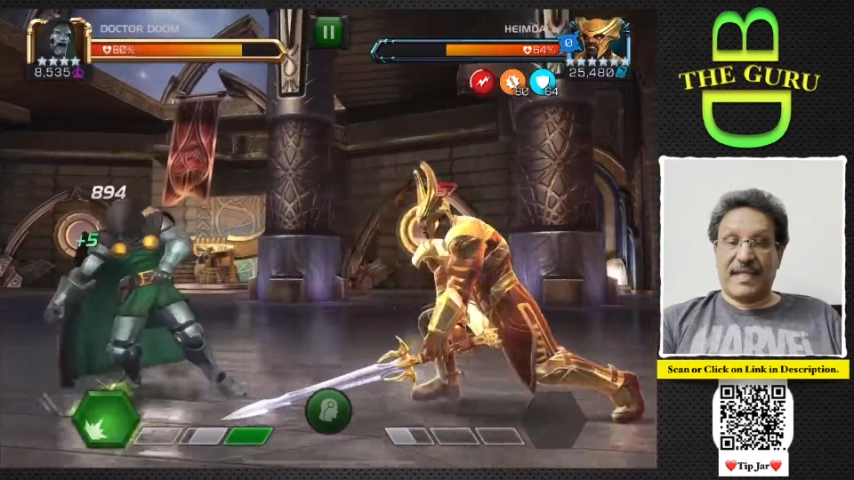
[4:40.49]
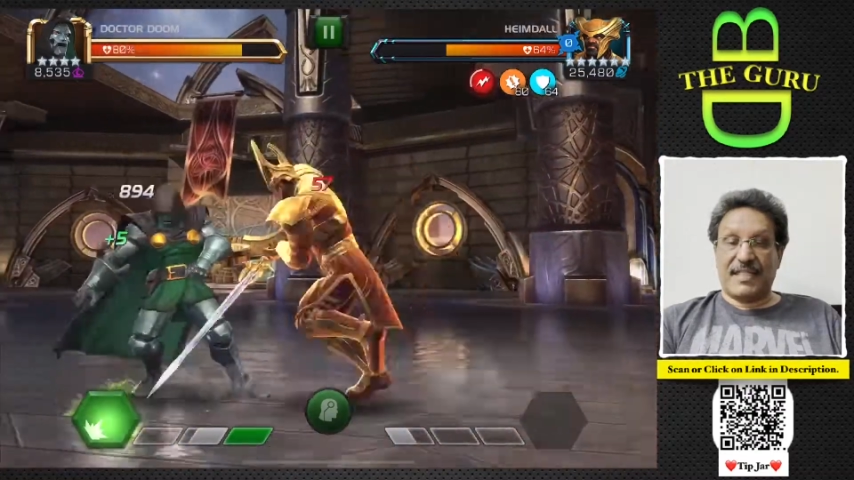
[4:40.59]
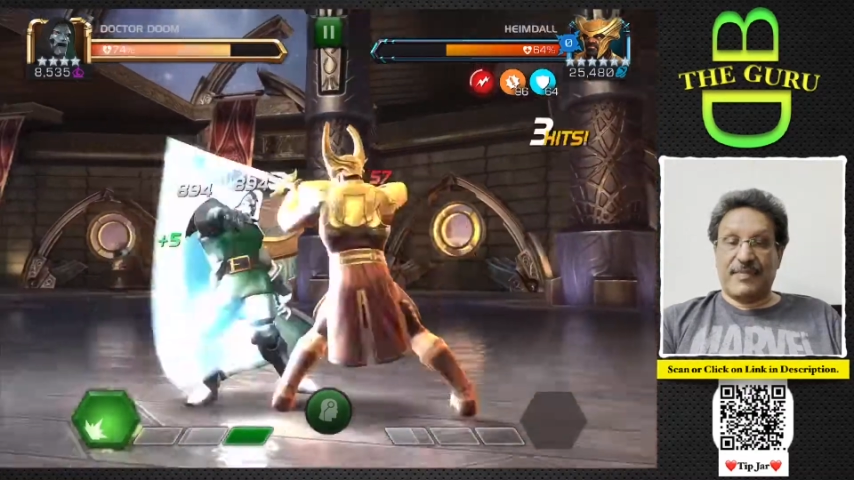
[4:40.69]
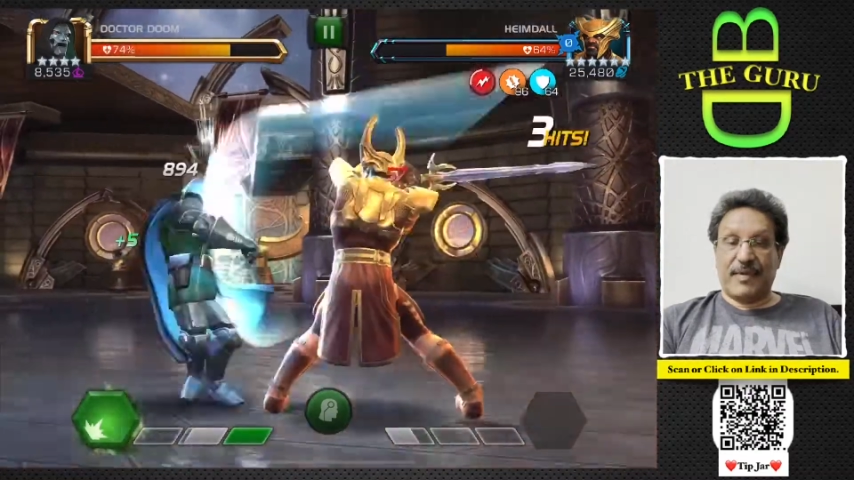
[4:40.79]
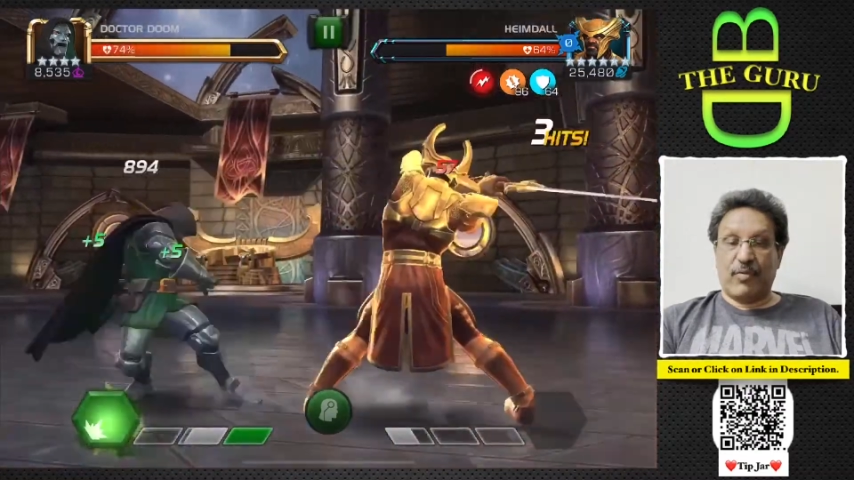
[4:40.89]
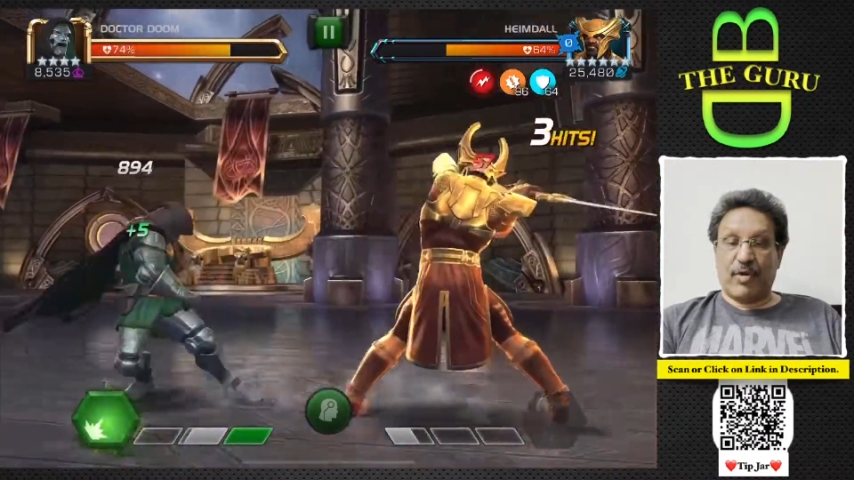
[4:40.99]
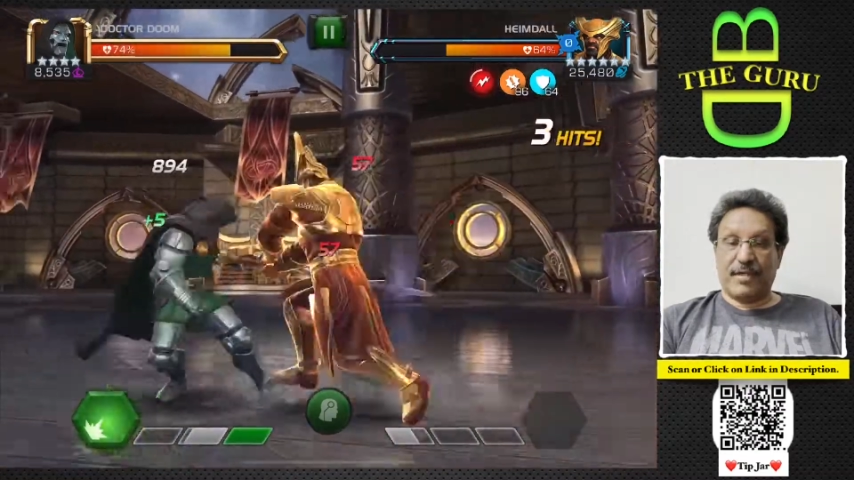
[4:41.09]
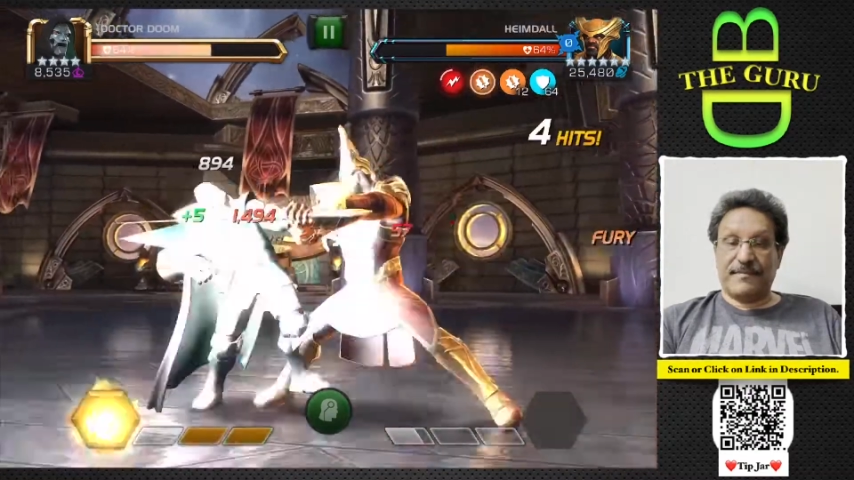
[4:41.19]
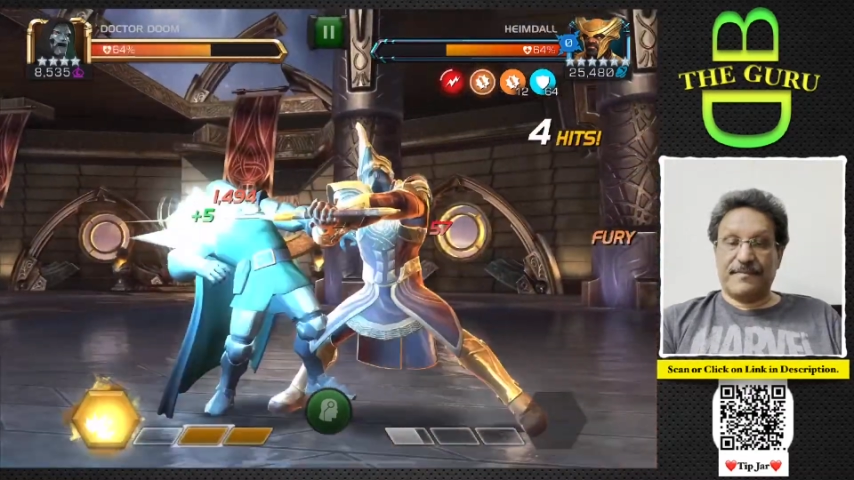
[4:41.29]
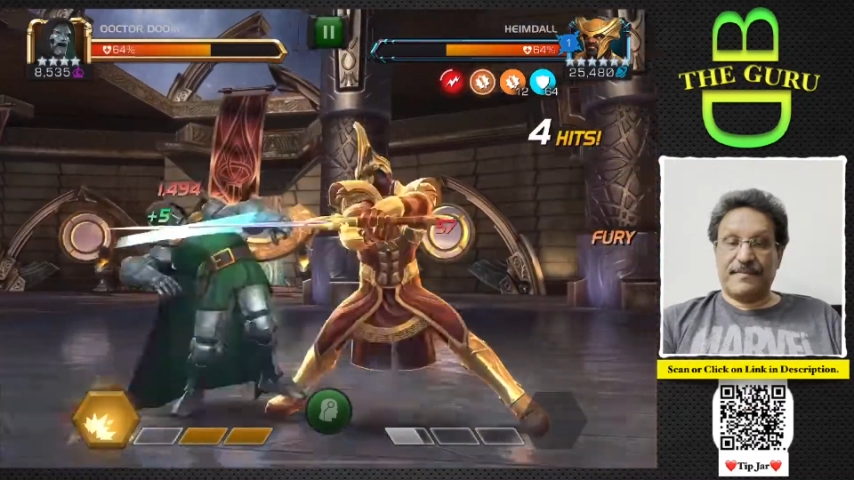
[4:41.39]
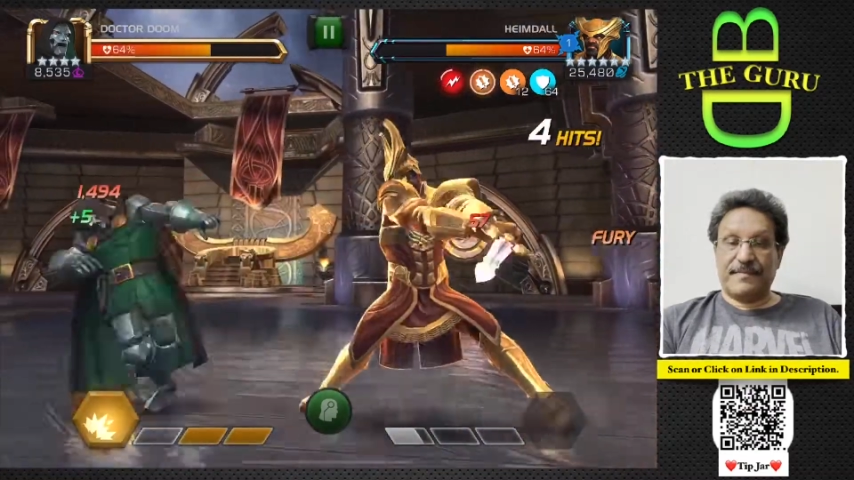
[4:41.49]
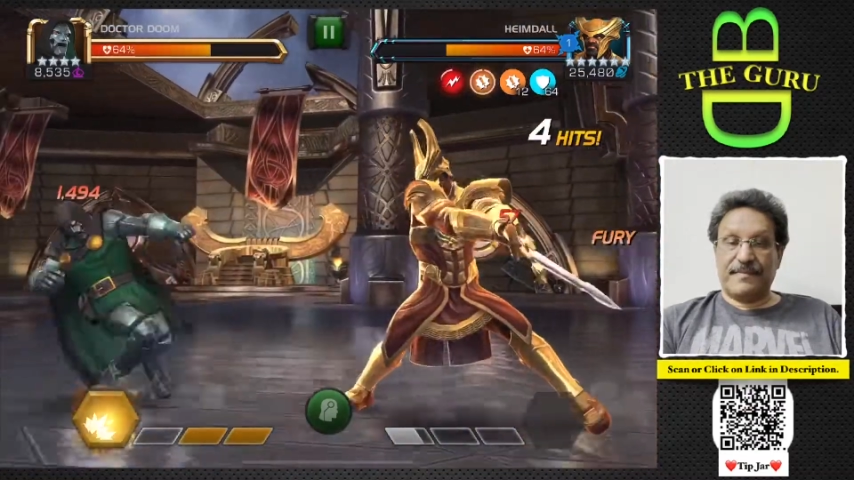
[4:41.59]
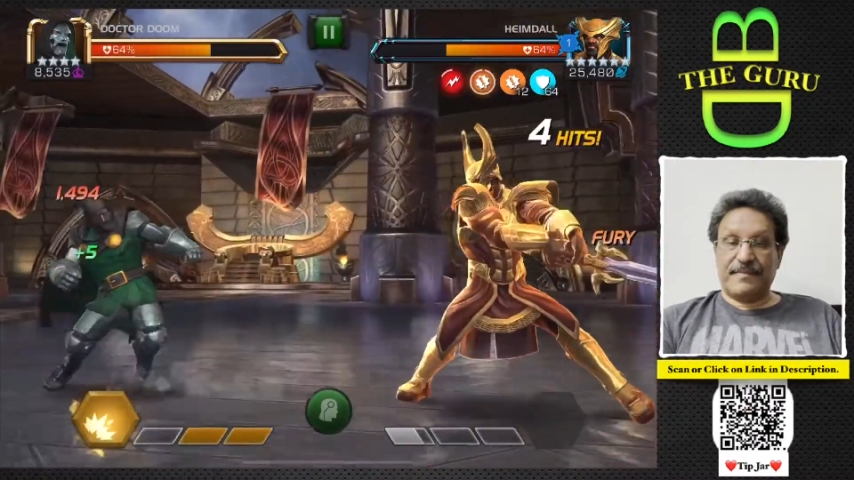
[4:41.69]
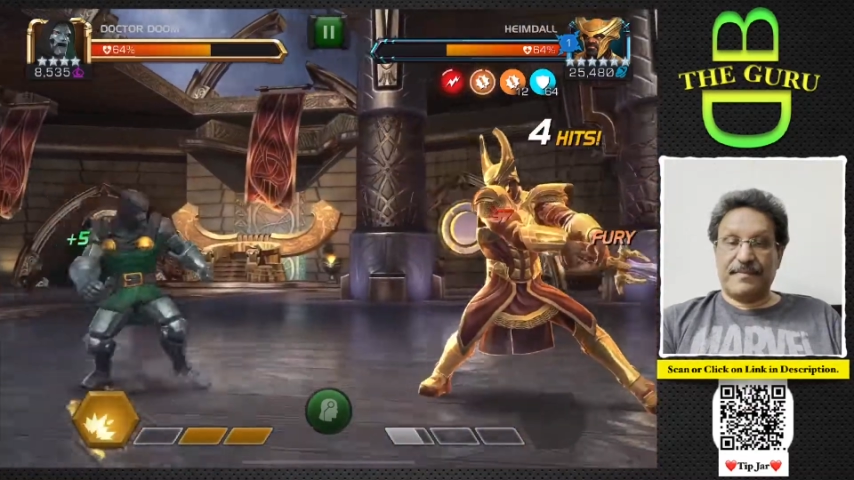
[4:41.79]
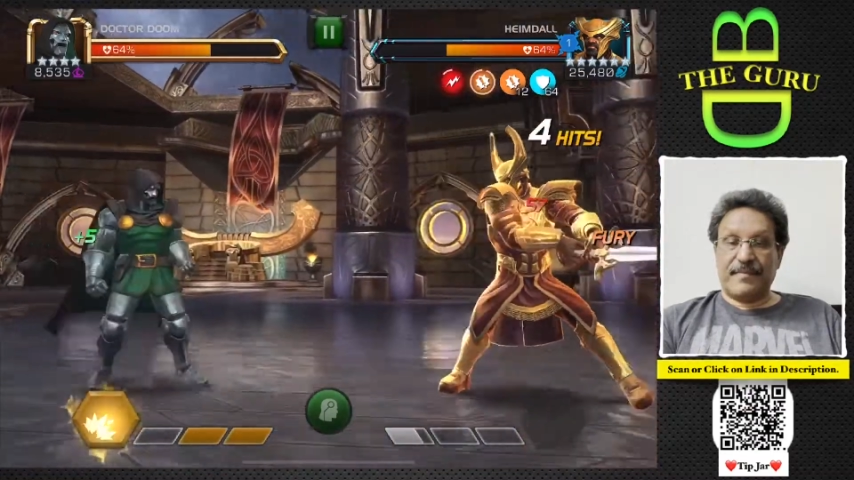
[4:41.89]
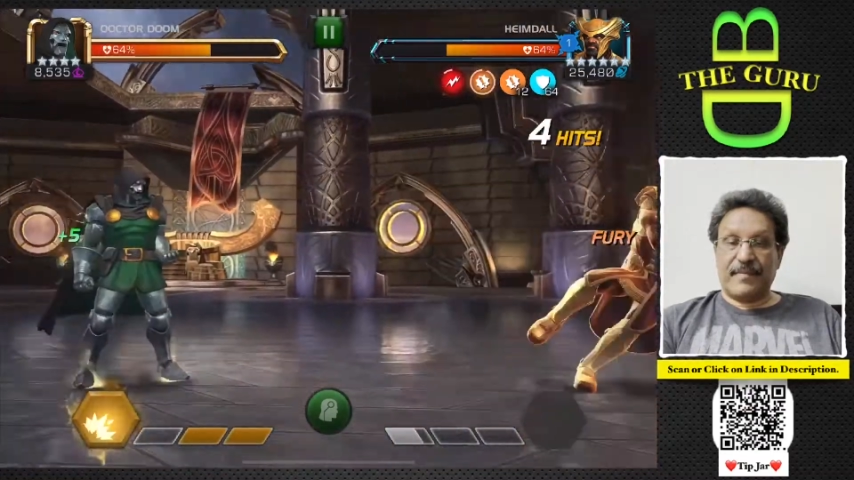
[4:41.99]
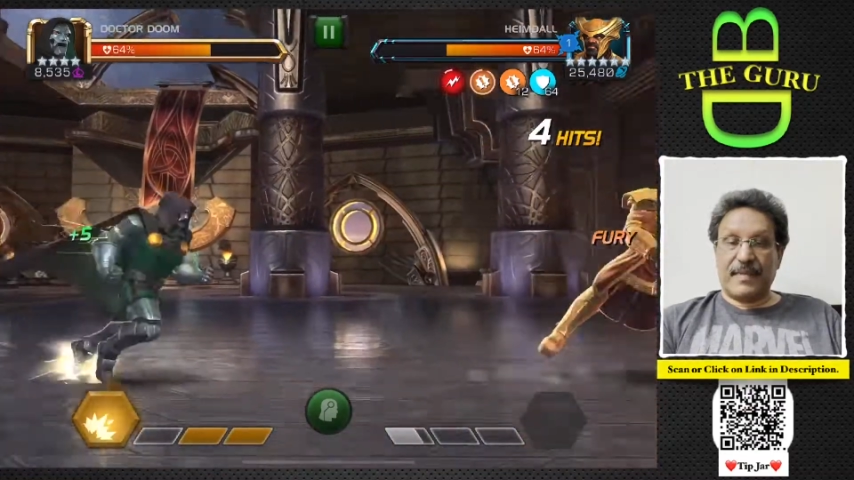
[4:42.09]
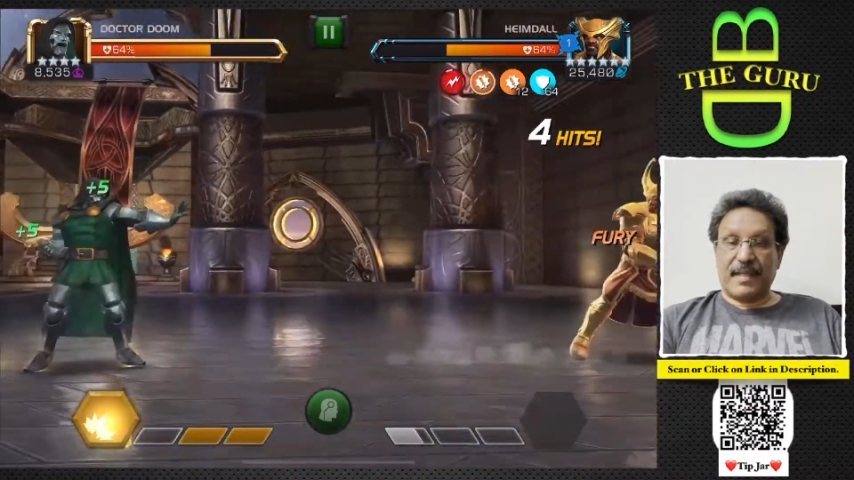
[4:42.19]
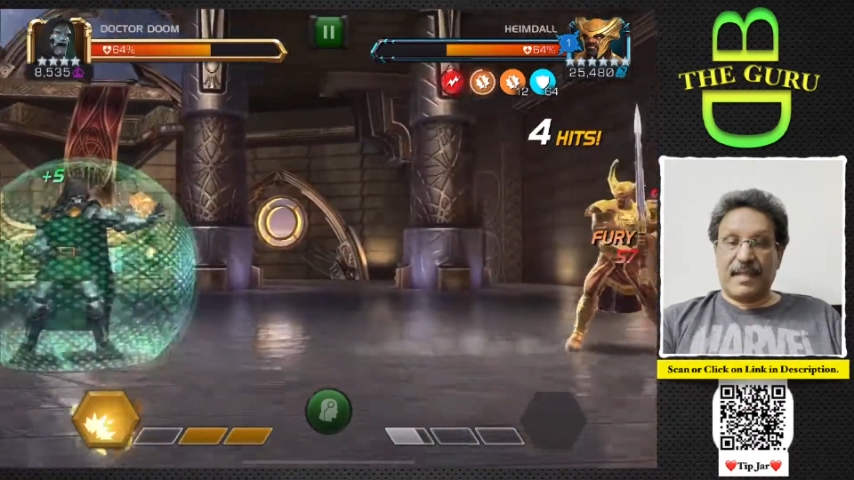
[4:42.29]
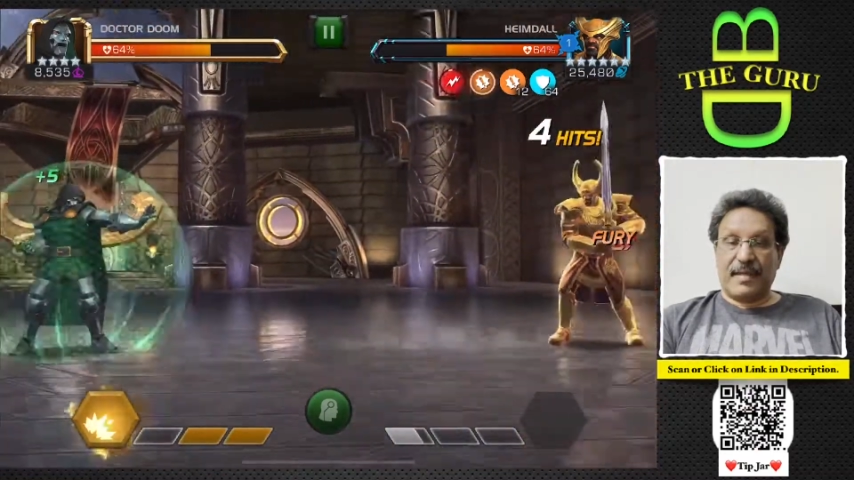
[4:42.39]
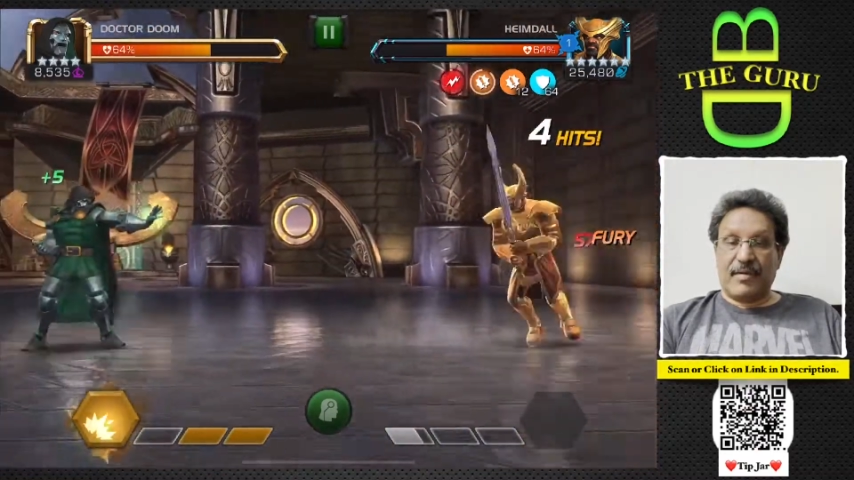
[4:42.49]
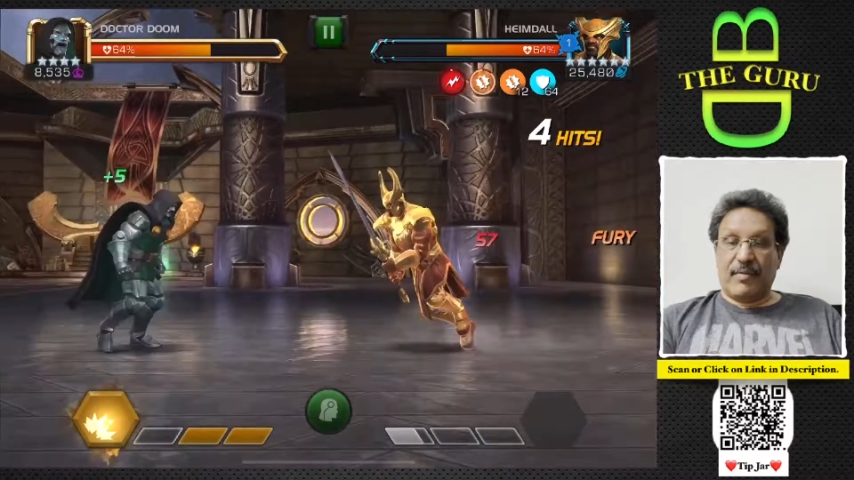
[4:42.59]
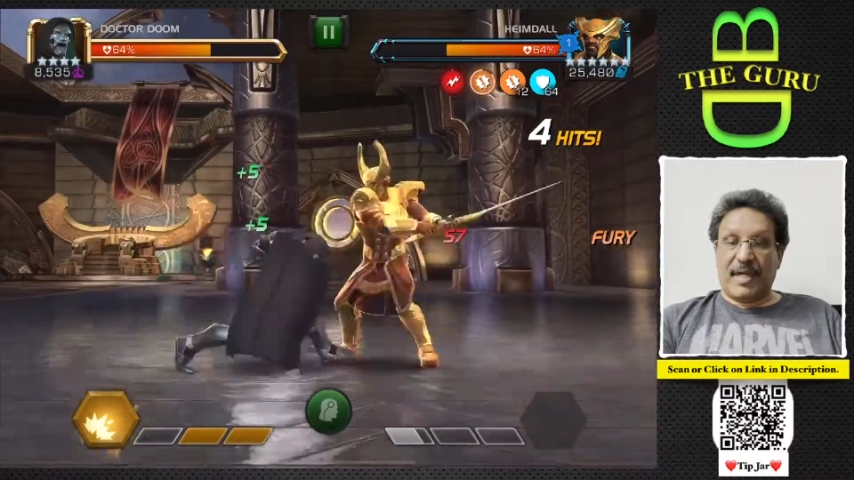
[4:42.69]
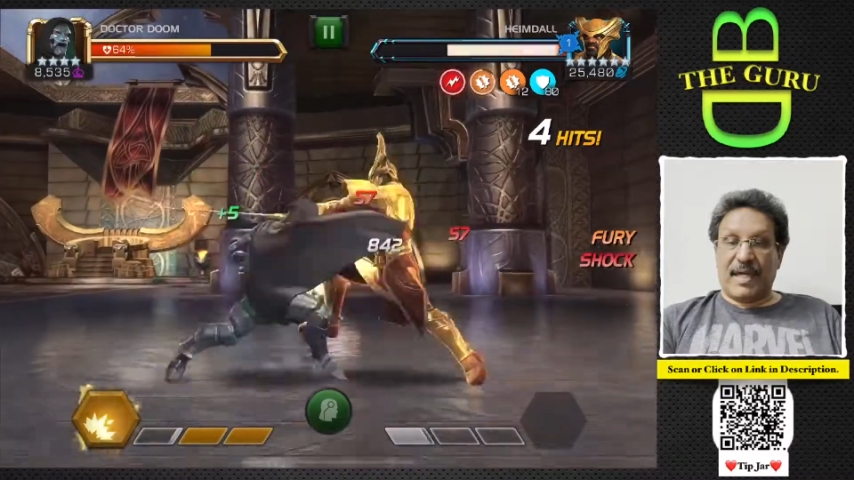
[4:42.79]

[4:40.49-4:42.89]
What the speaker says: SP1. We